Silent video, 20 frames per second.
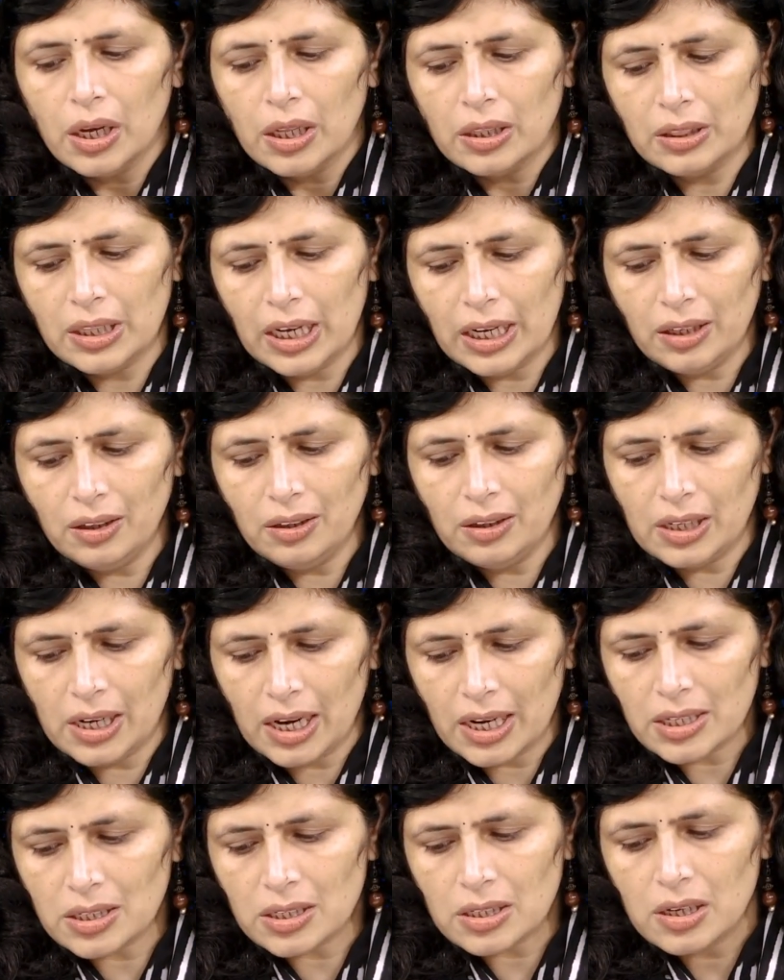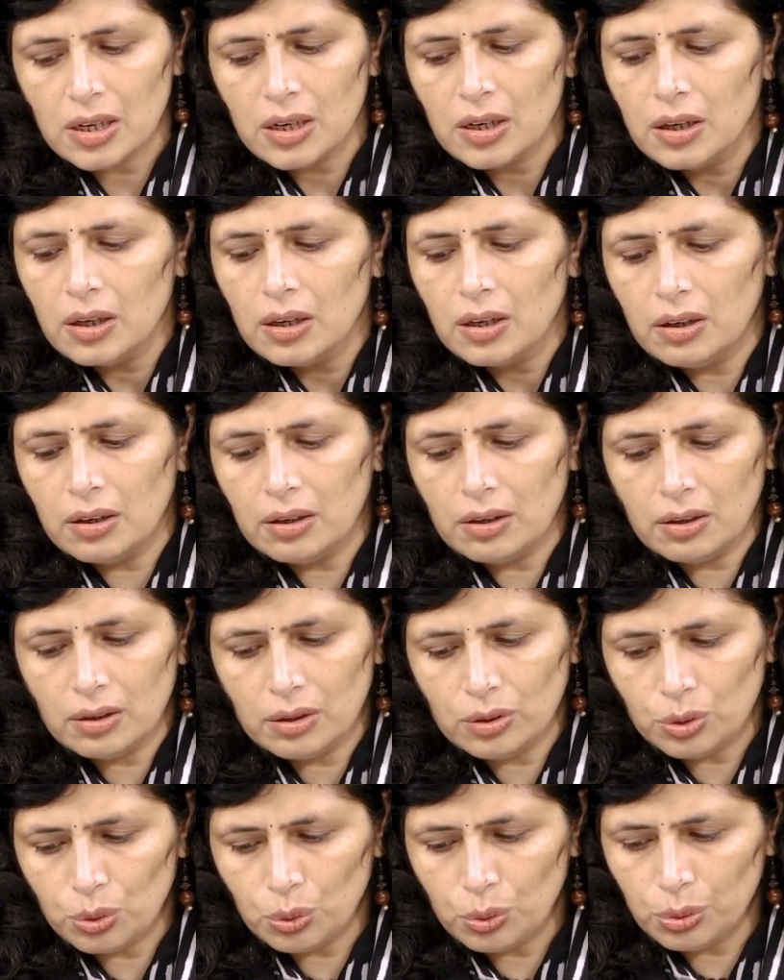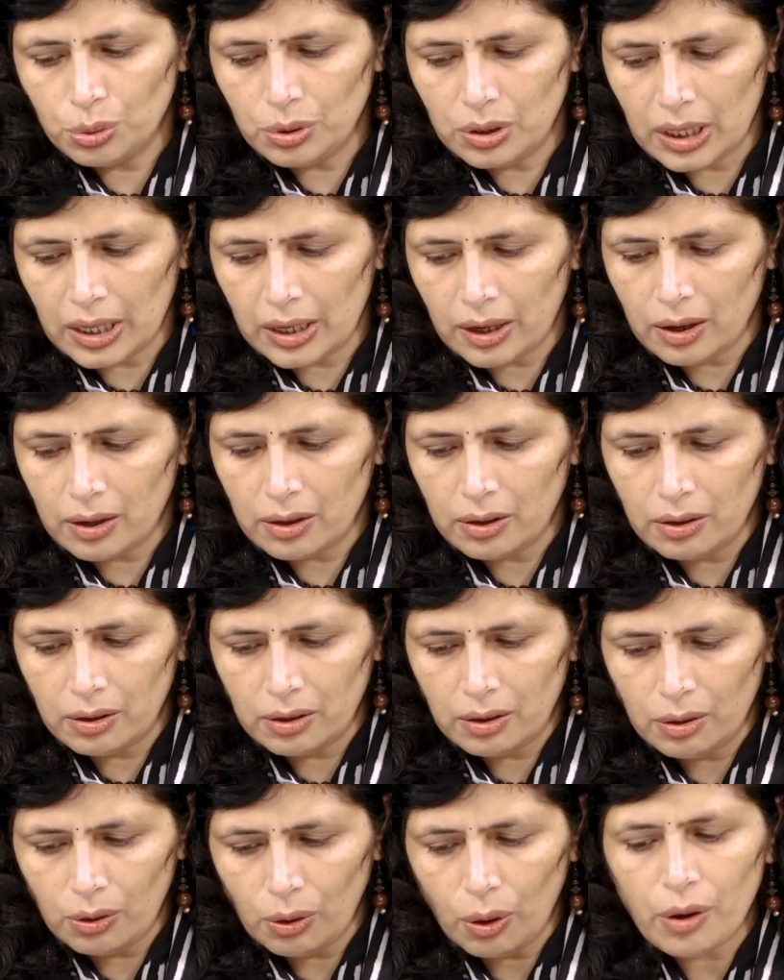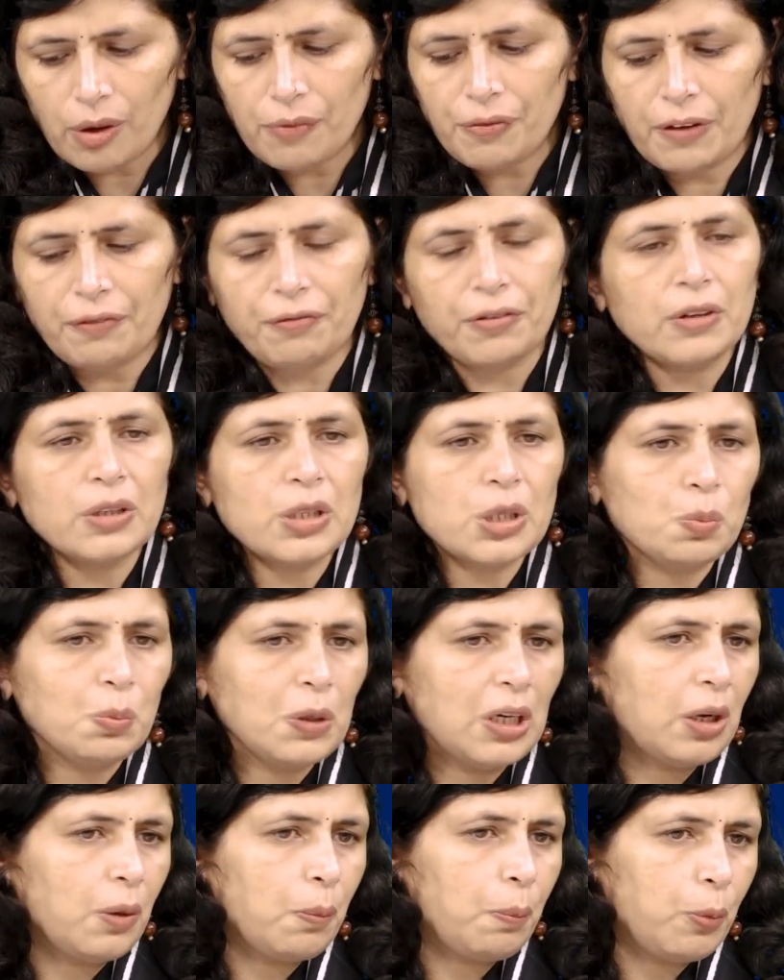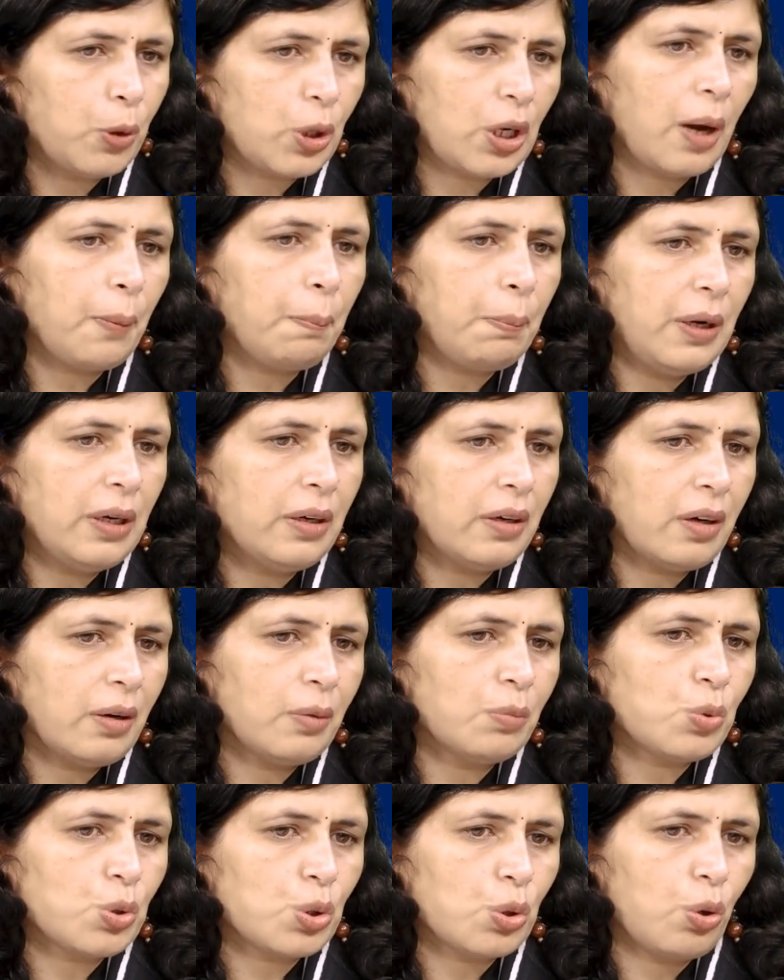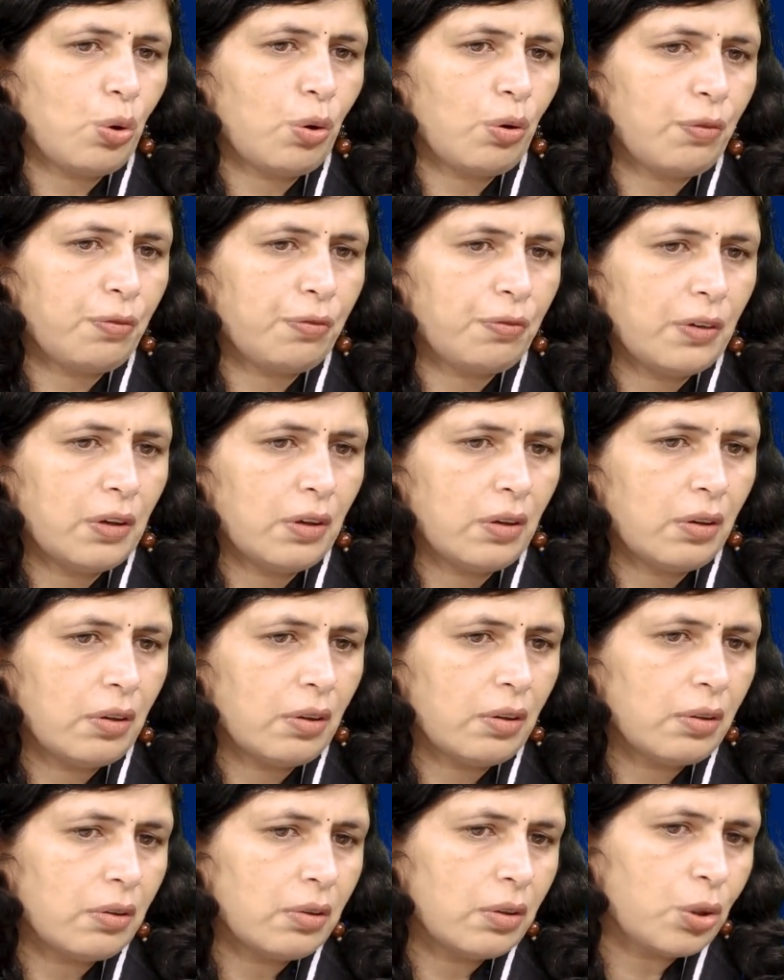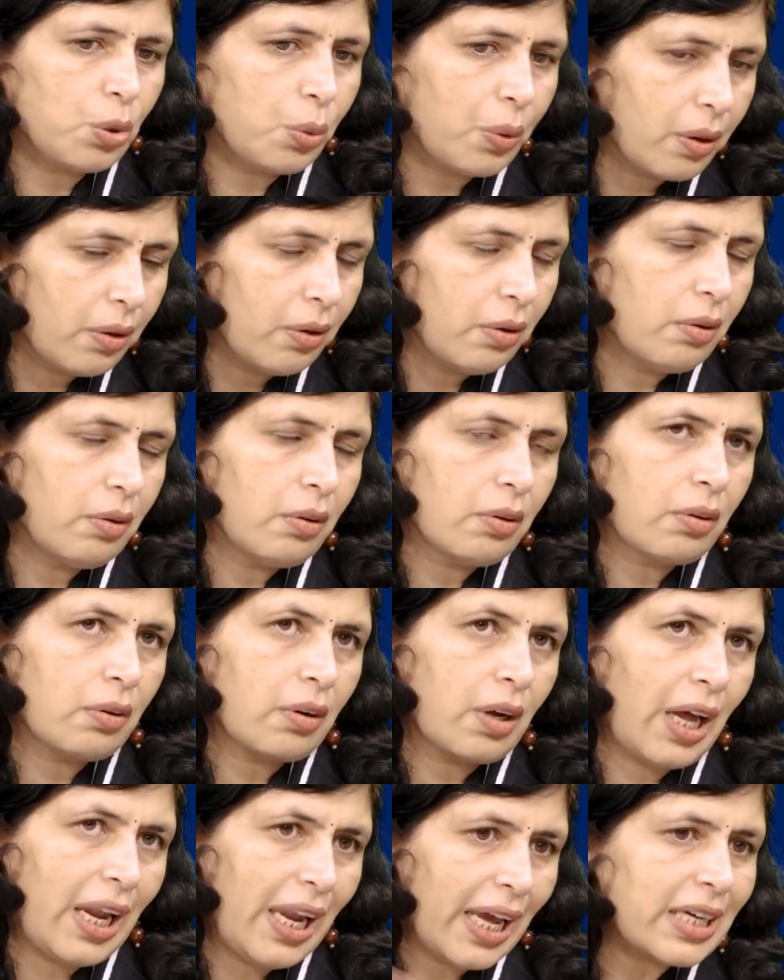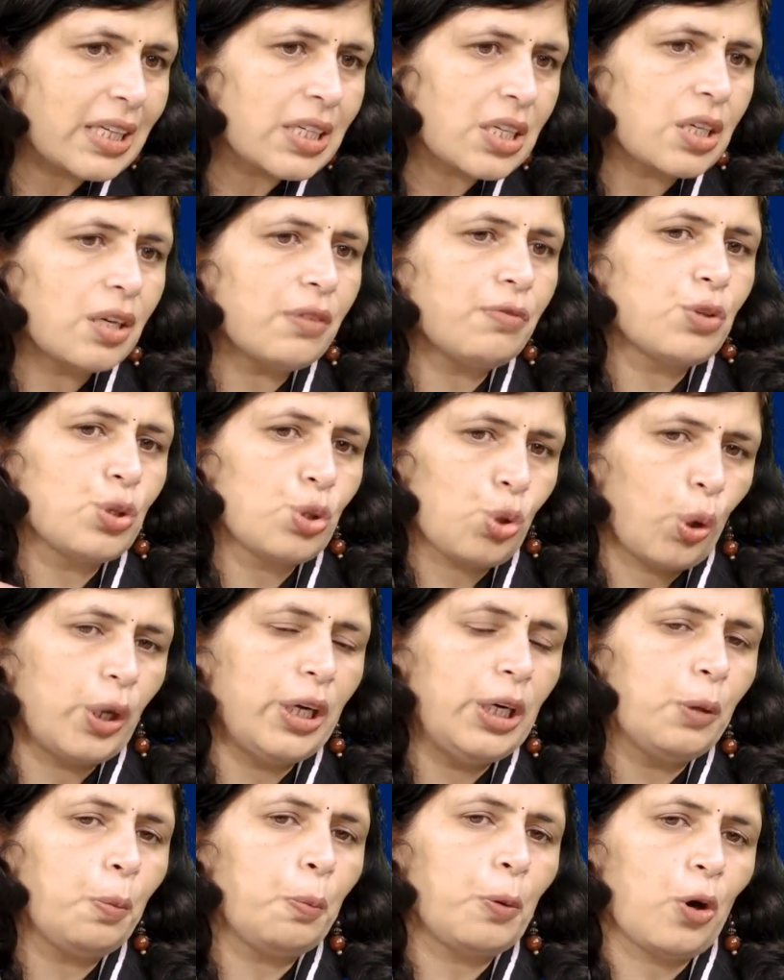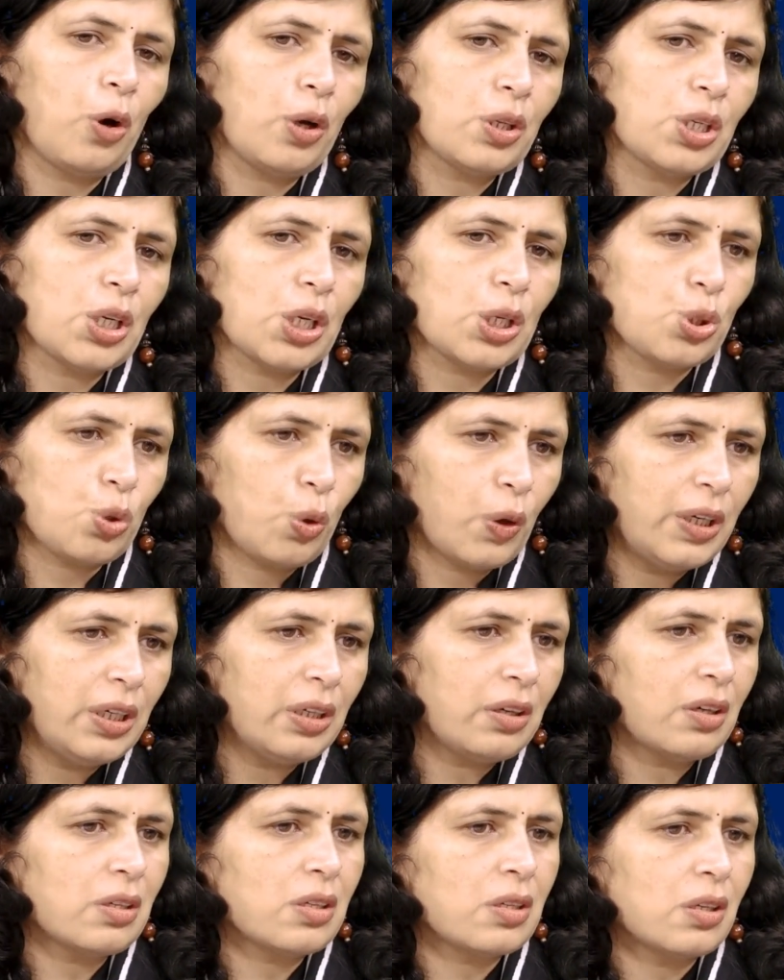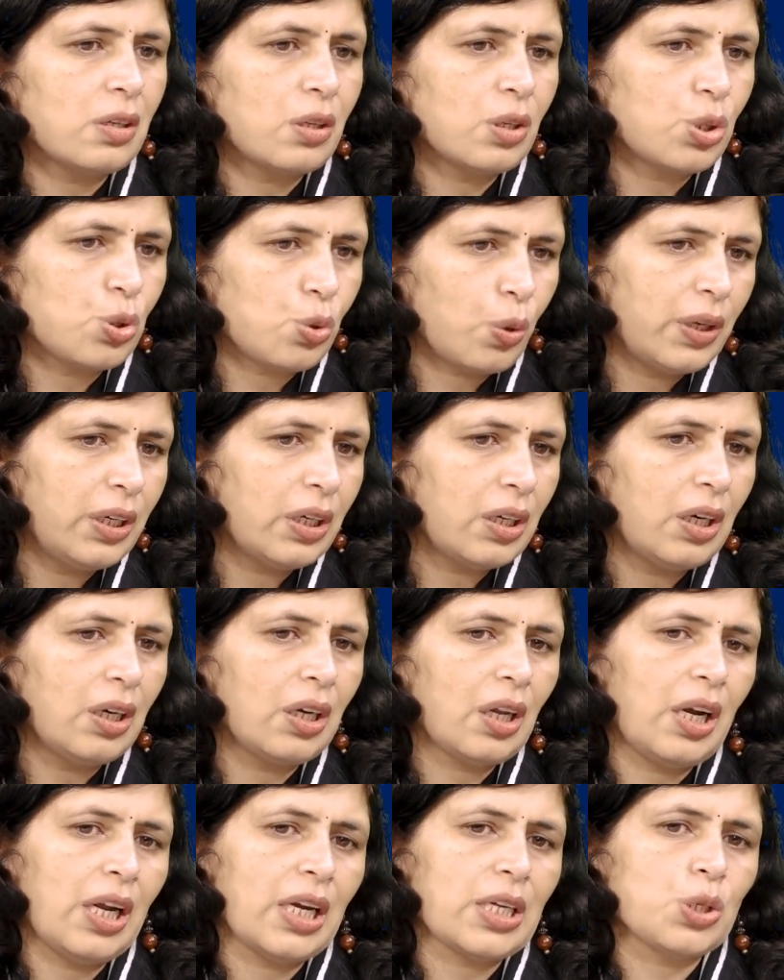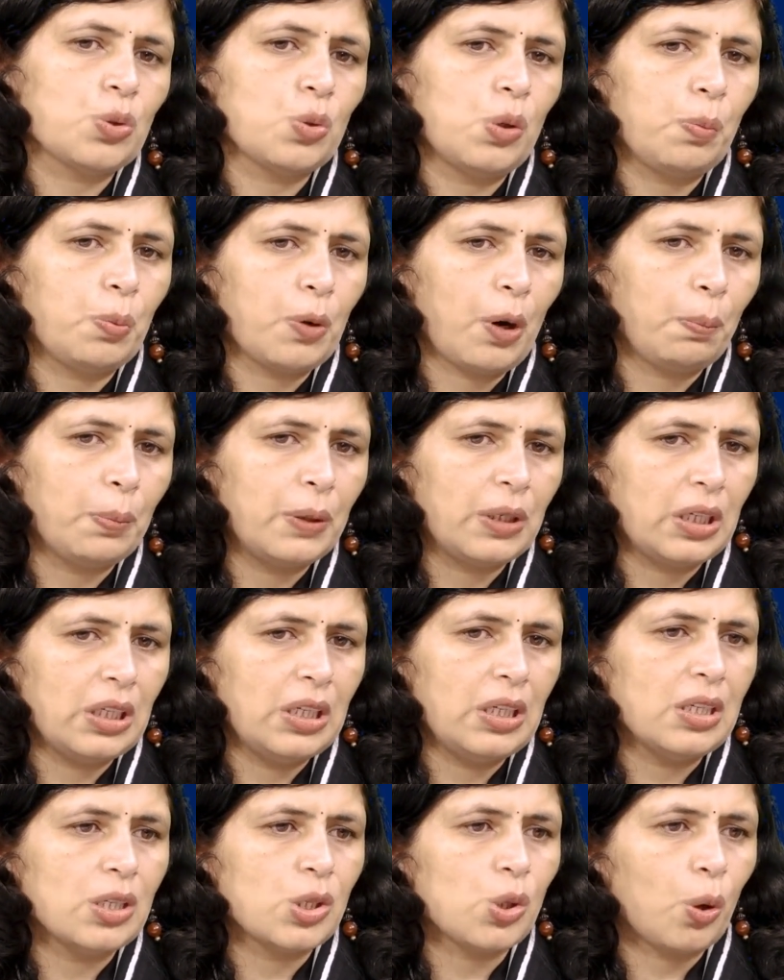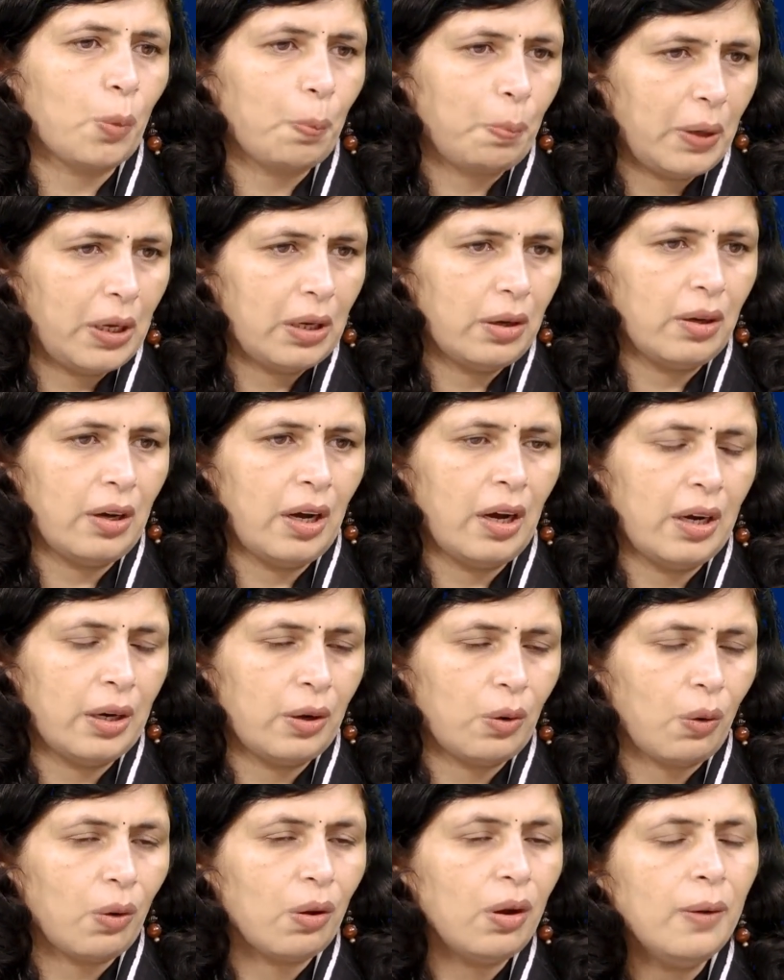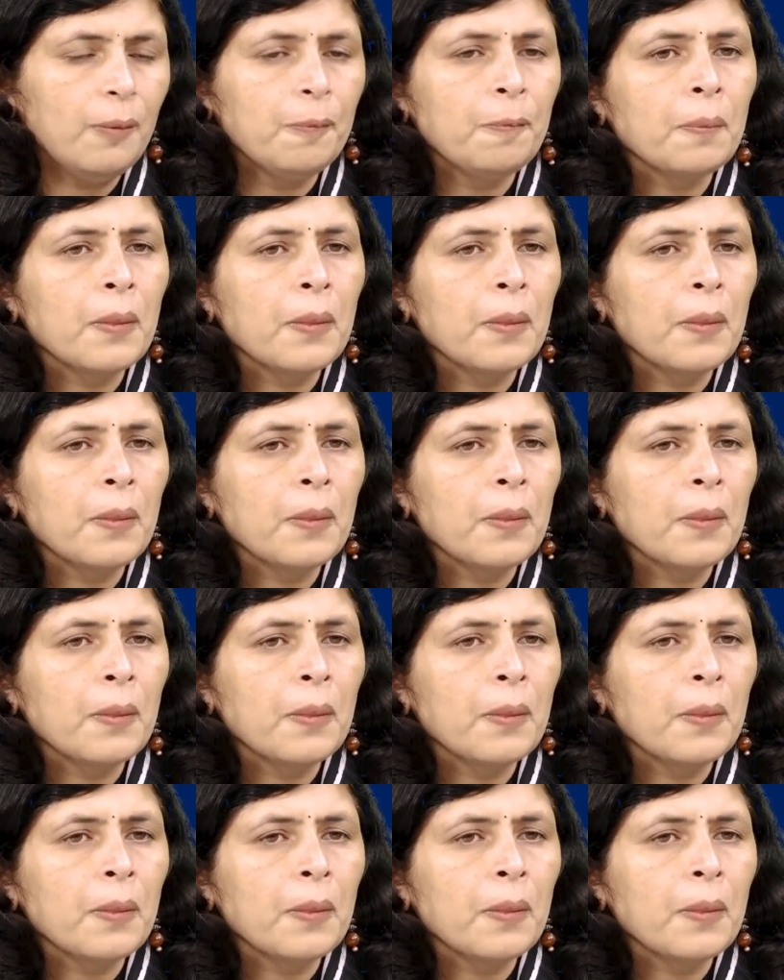Then yes, though there are a lot of efforts being put up in terms of to collective joint project, joint research, joint intellectual properties or pay and all.